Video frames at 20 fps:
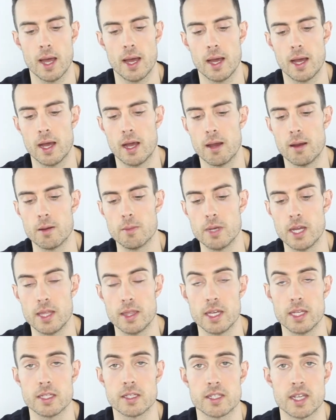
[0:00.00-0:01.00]

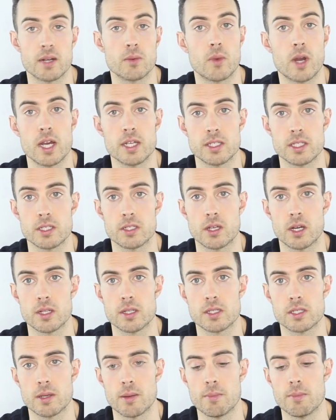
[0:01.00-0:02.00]
And then scent wise, it's
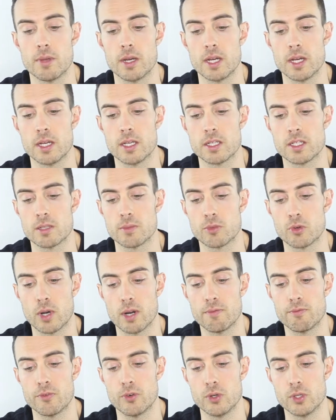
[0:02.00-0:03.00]
got some
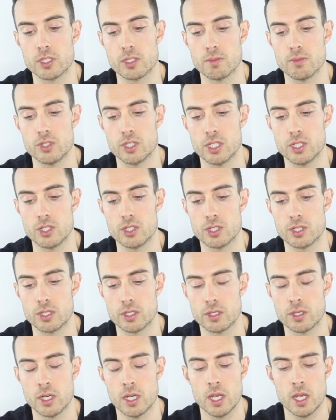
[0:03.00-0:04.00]
grapefruit, some
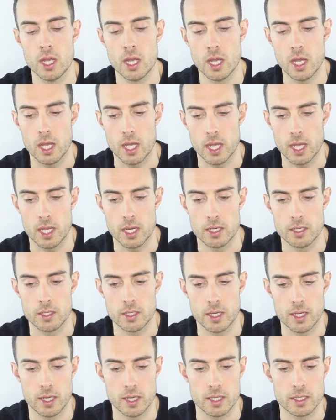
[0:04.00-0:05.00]
ginger,
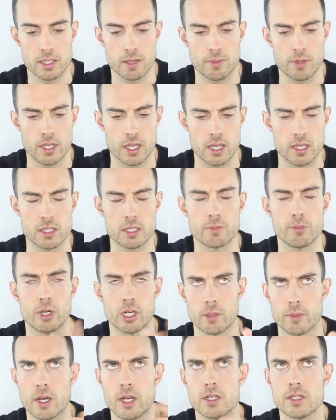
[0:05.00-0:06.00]
and something else,
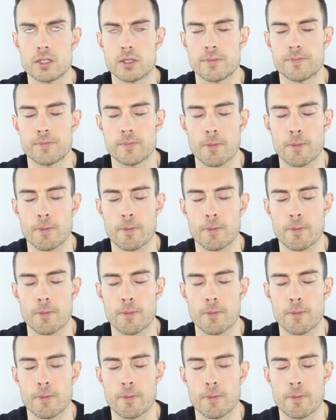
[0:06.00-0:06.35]
spearmint,